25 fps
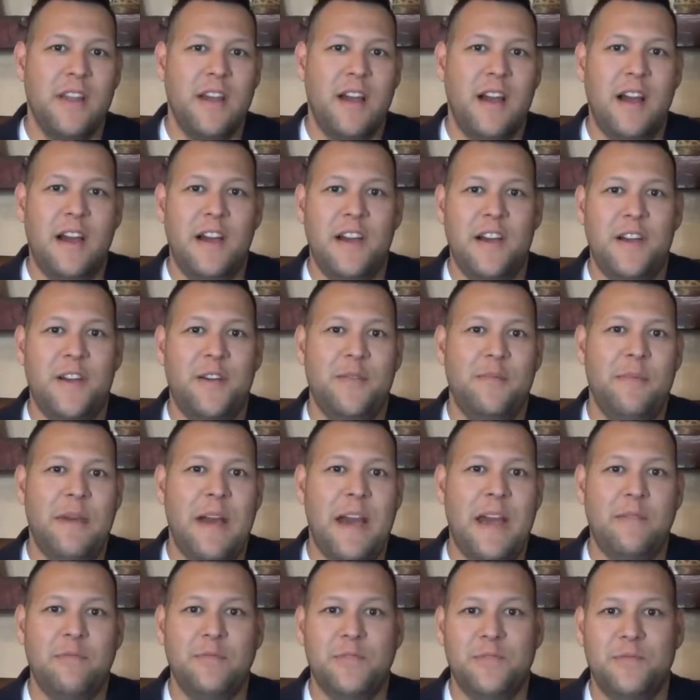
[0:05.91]

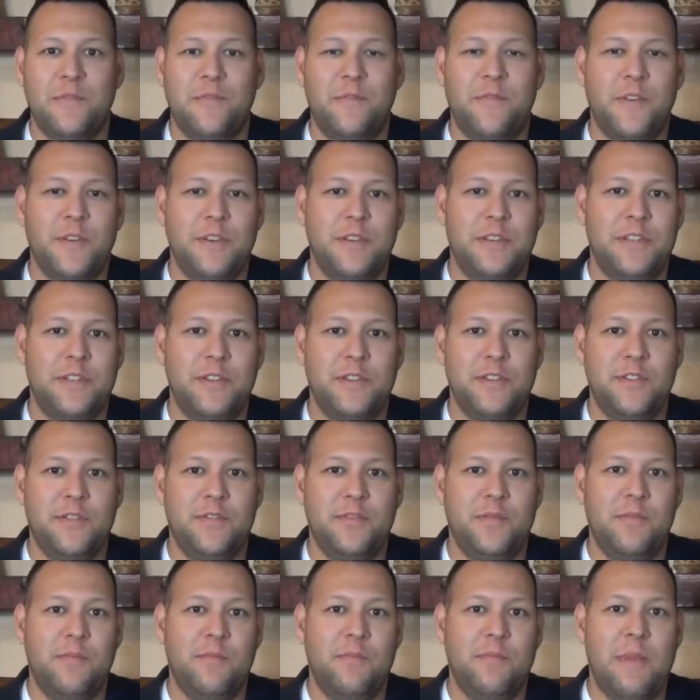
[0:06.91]
I was referred
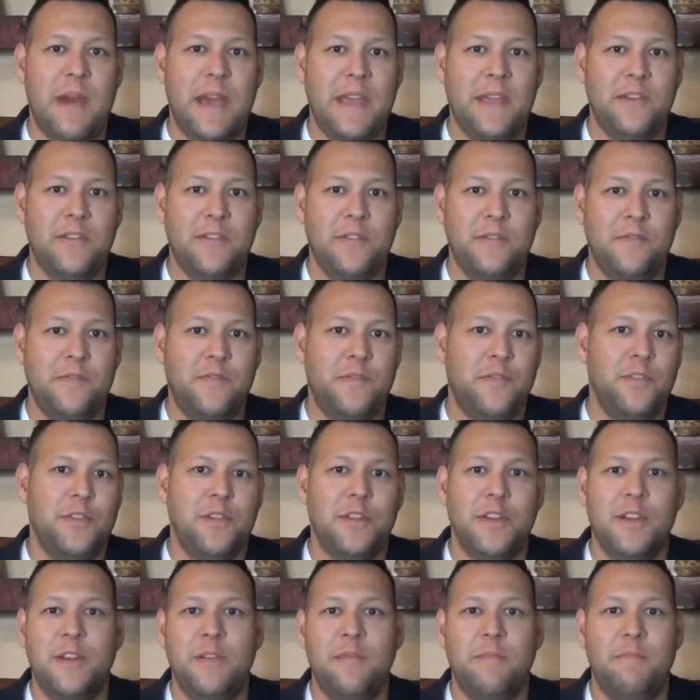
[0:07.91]
to Michael
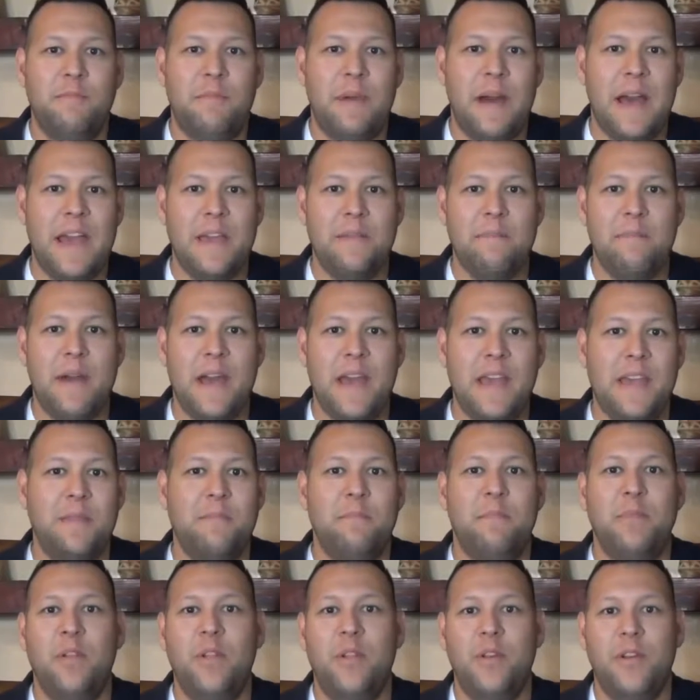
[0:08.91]
Fuller by my
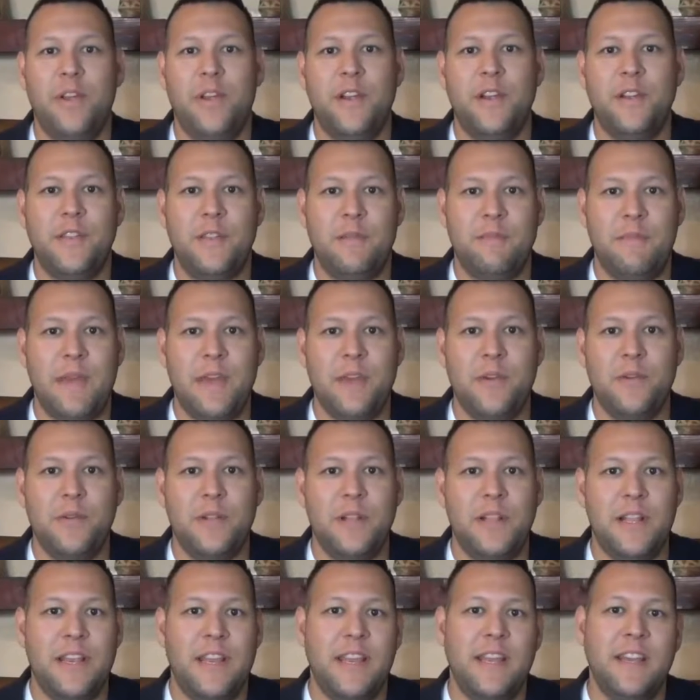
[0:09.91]
employer, the Mayo
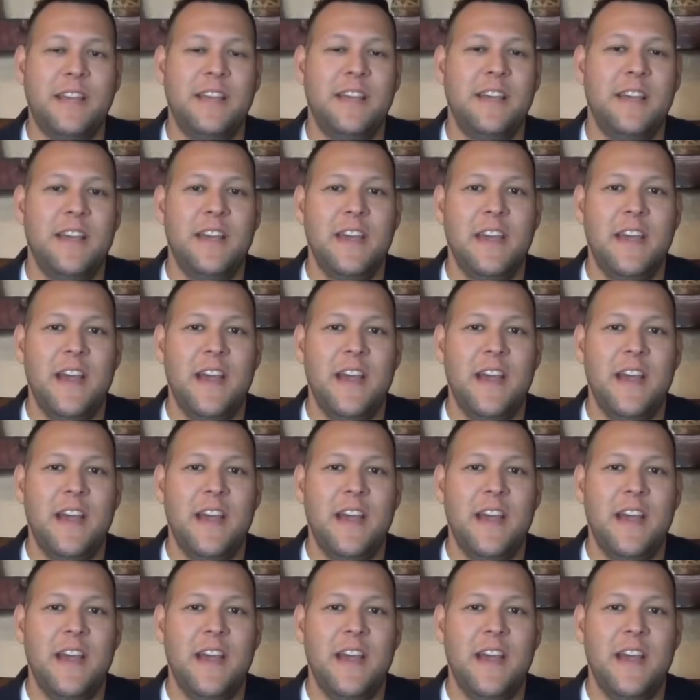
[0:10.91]
Clinic.